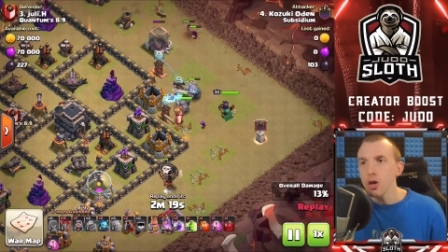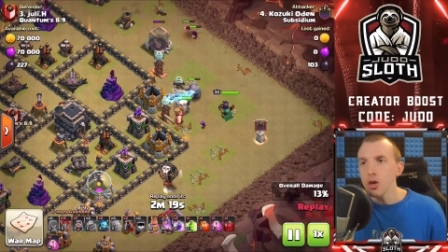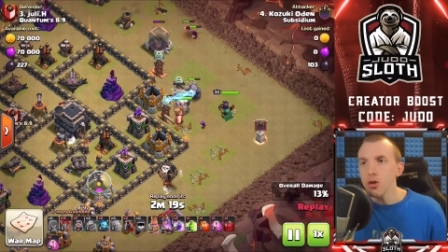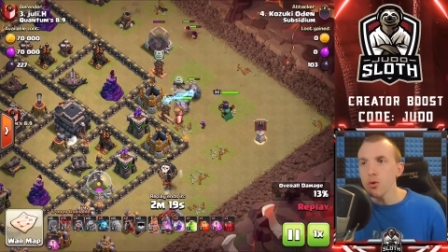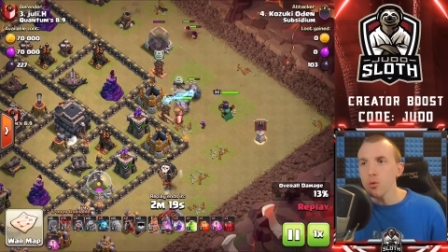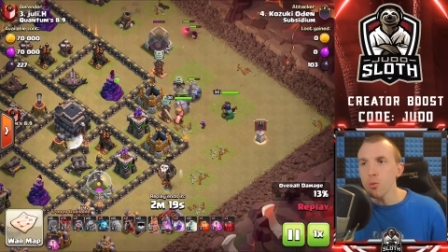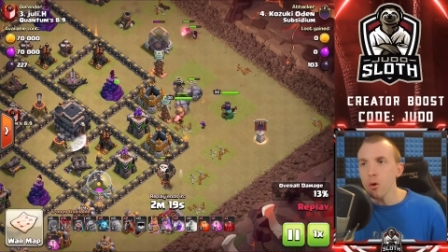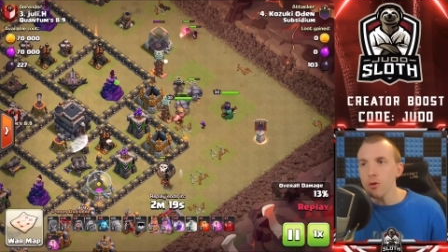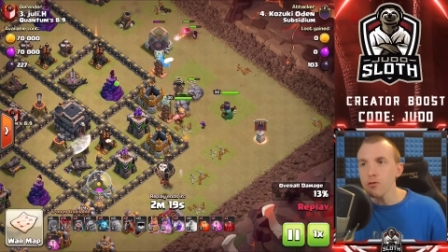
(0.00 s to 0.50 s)

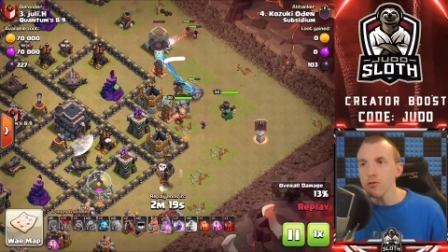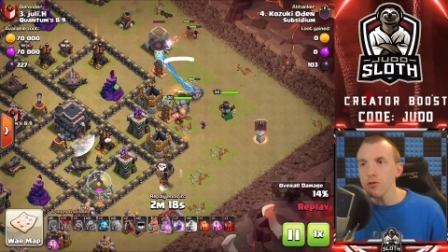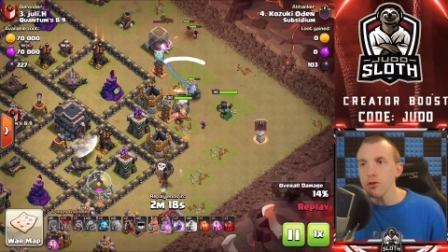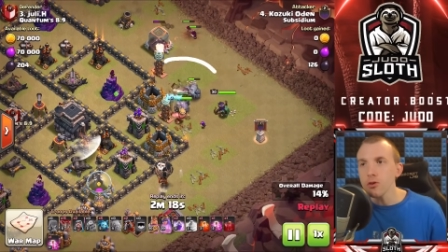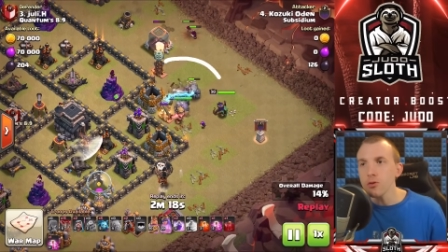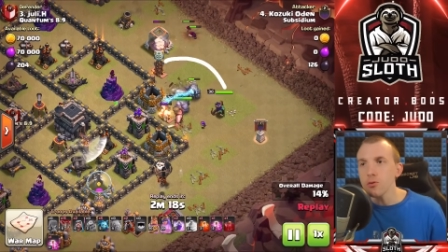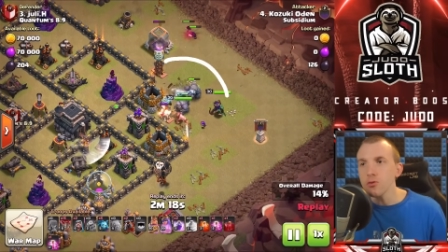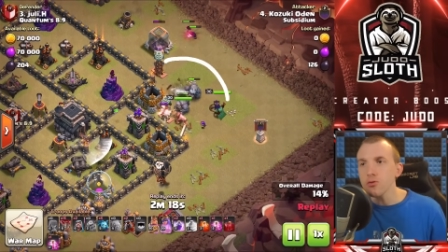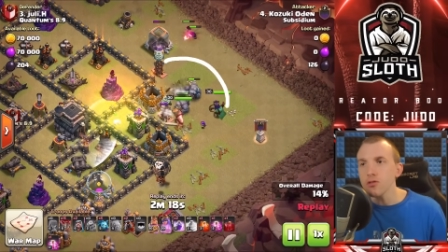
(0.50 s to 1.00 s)
you want to
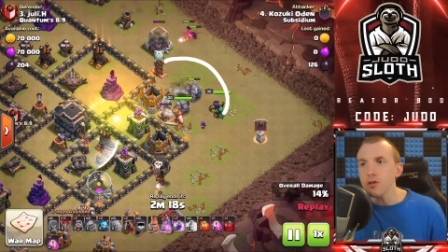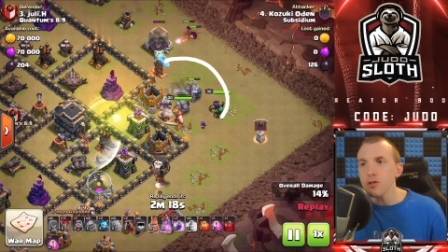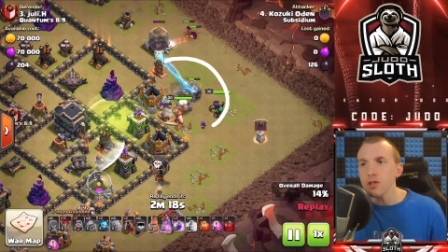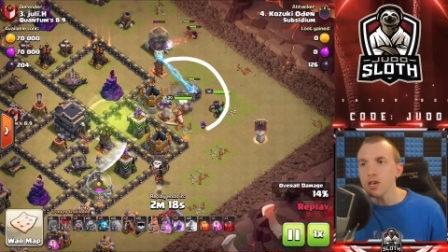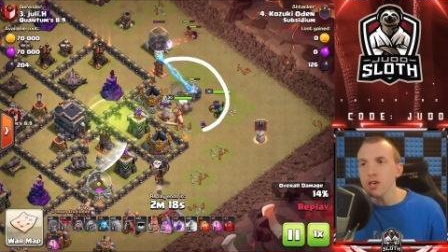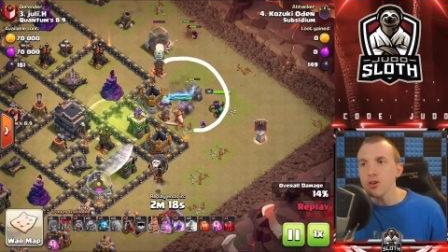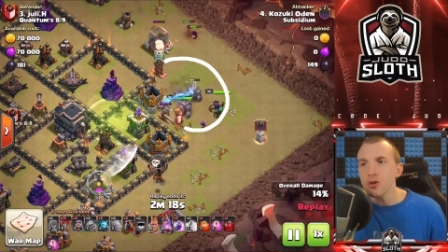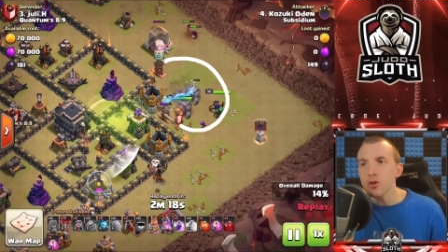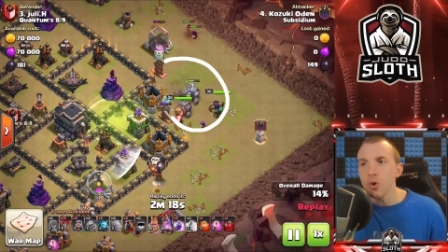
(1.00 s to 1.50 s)
use
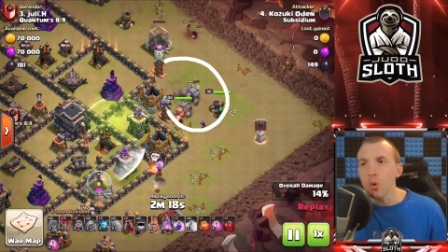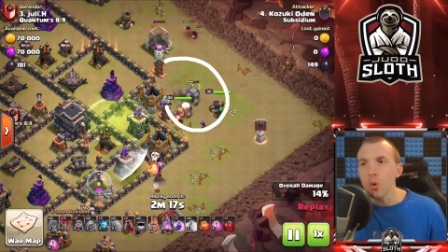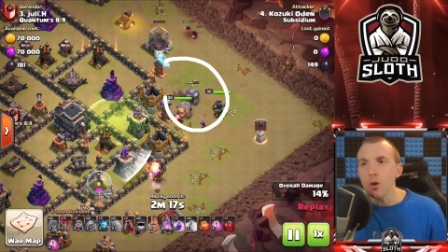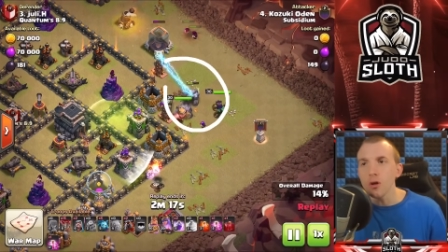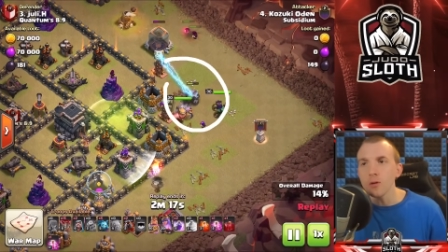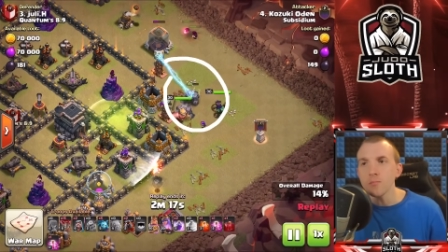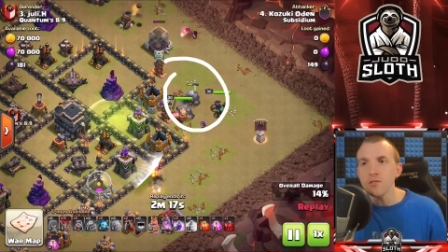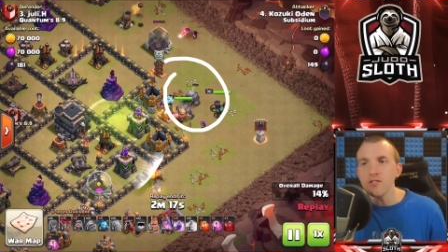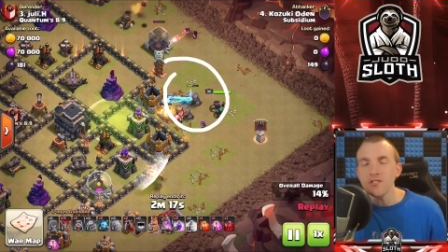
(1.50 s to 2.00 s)
the
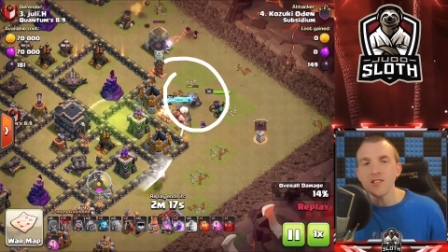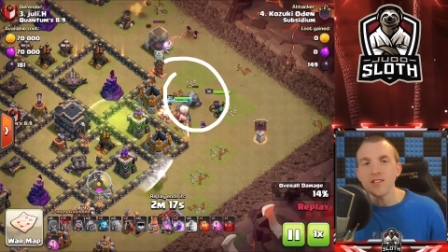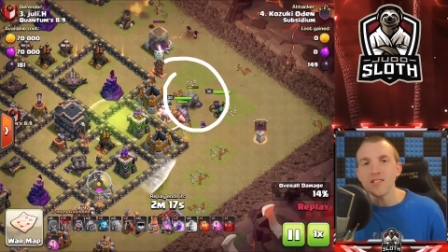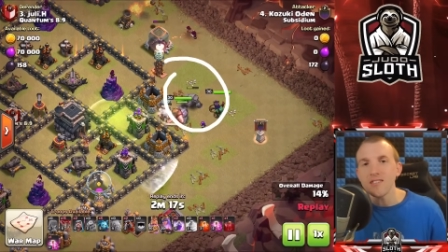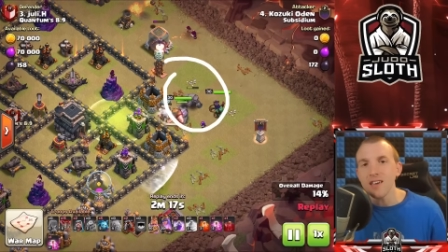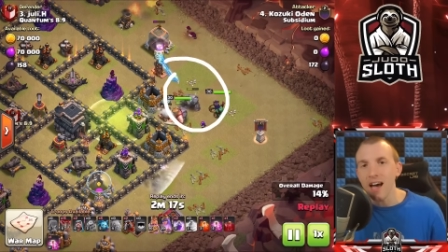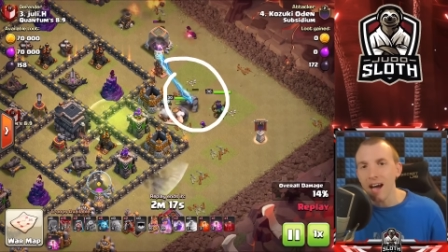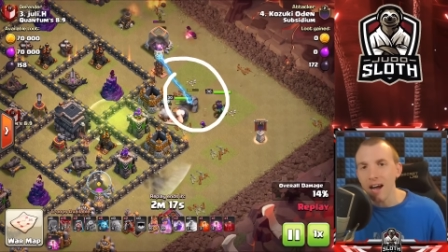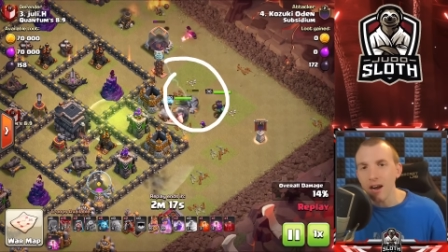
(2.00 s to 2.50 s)
golems to
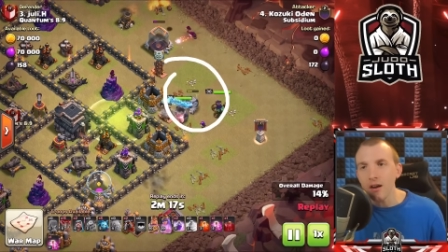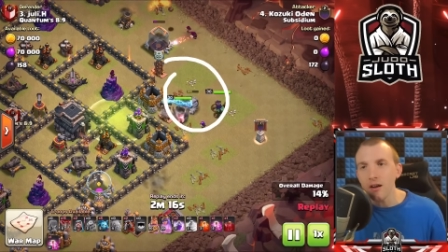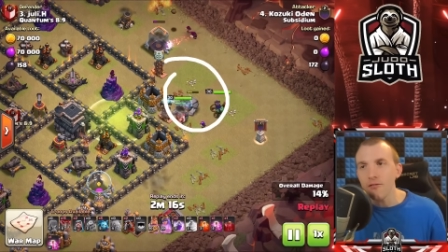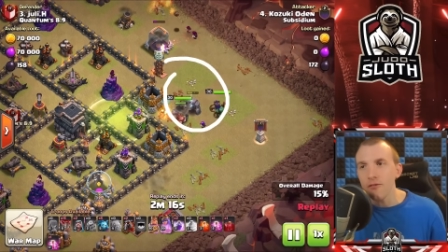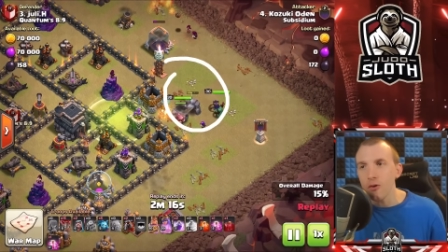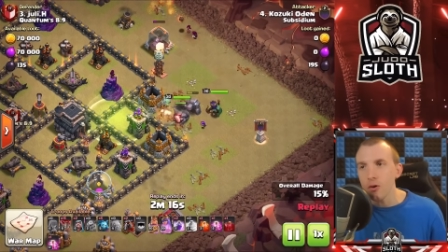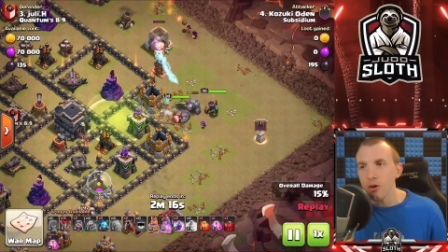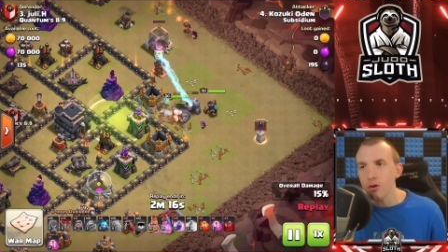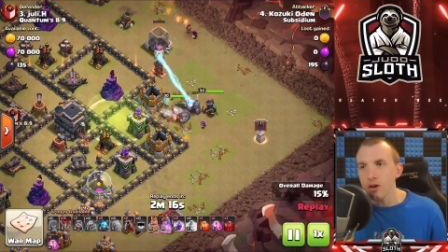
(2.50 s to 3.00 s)
tank
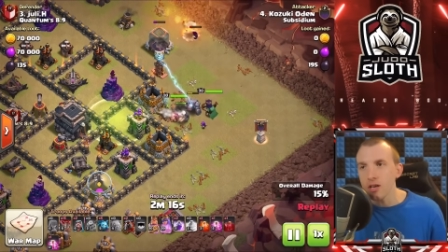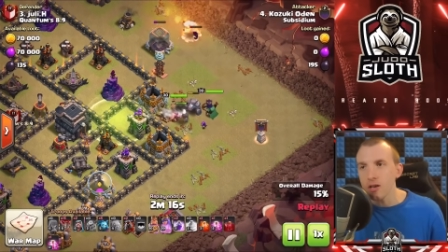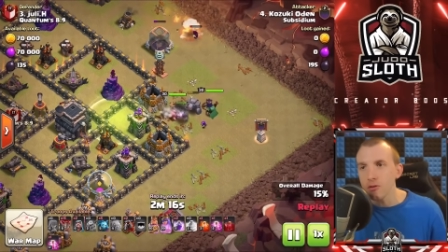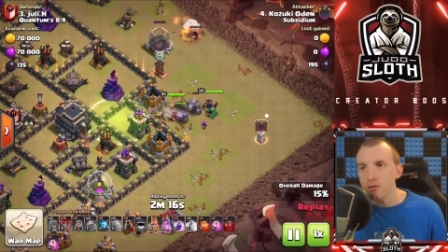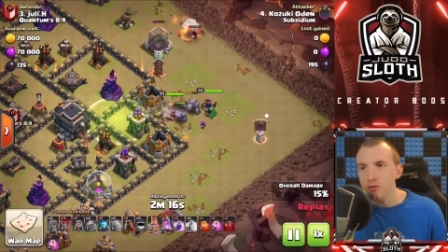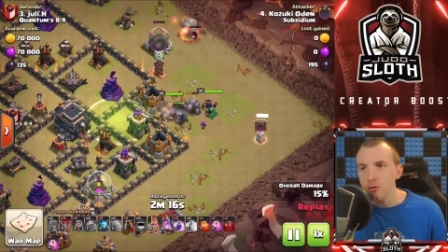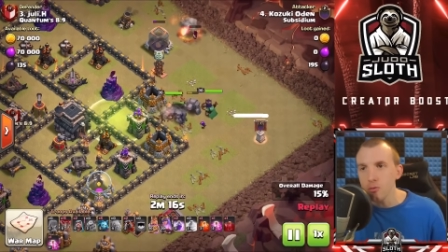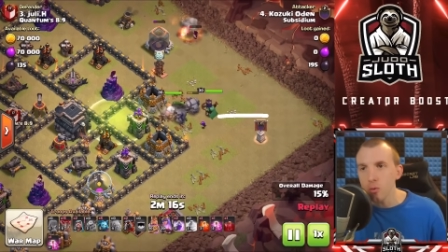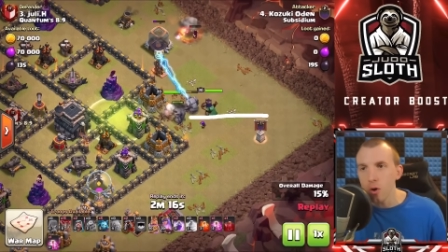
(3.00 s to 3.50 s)
for your
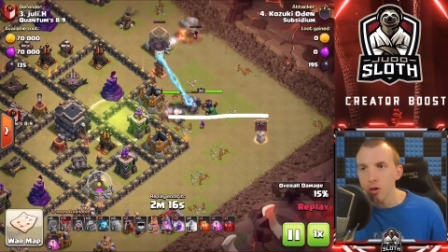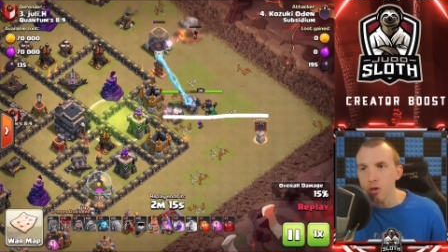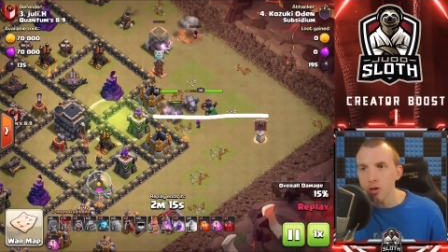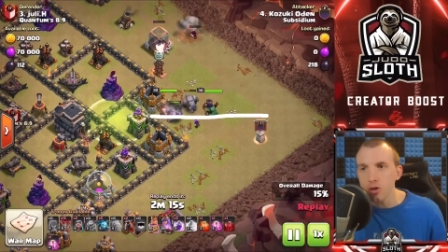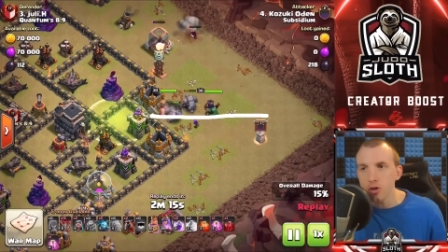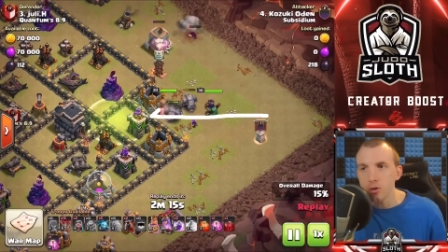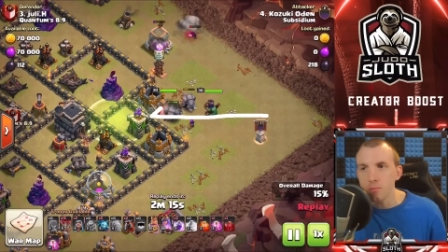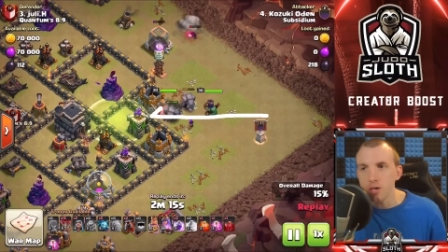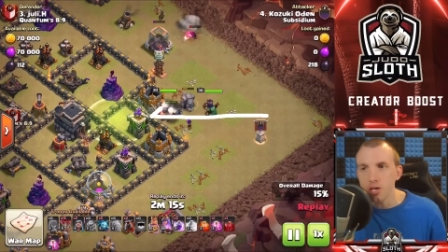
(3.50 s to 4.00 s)
kill squad
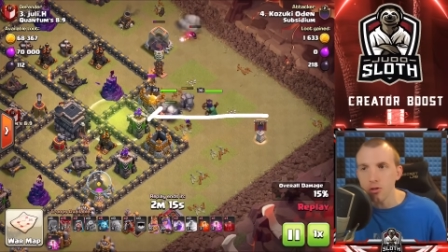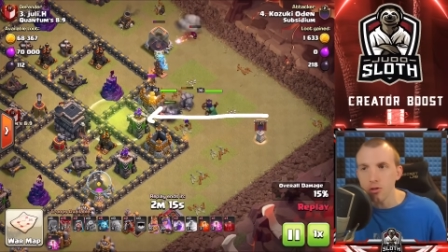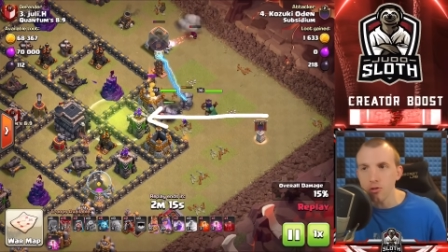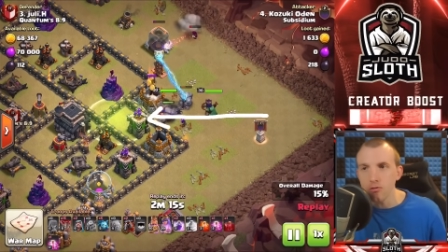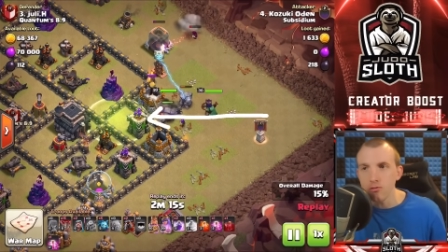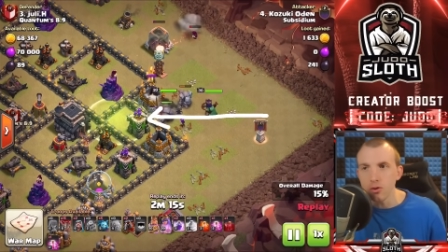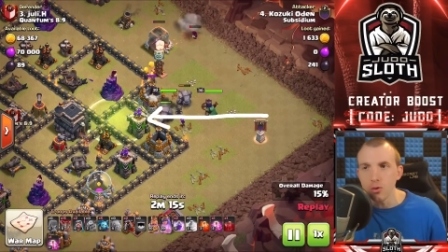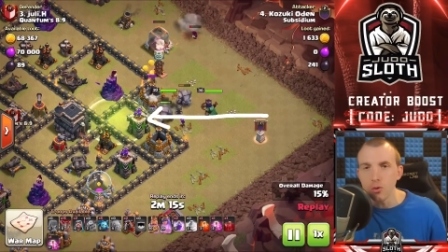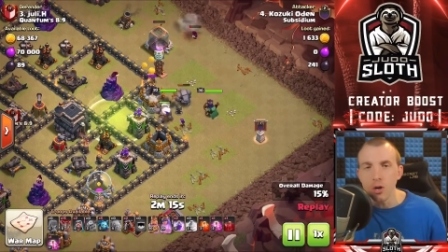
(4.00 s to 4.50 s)
coming
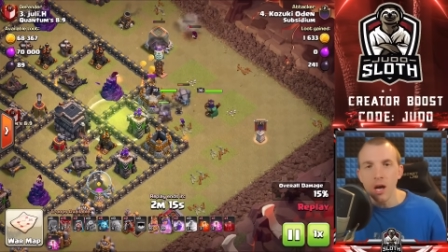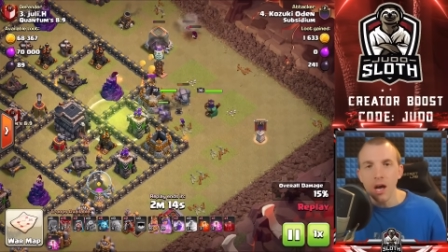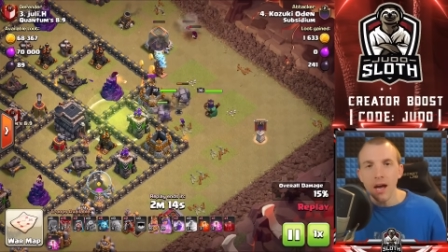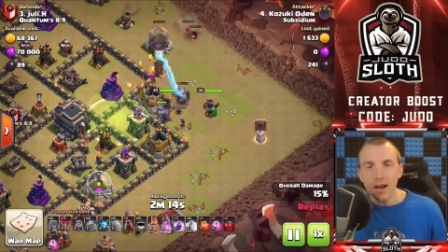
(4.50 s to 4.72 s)
through.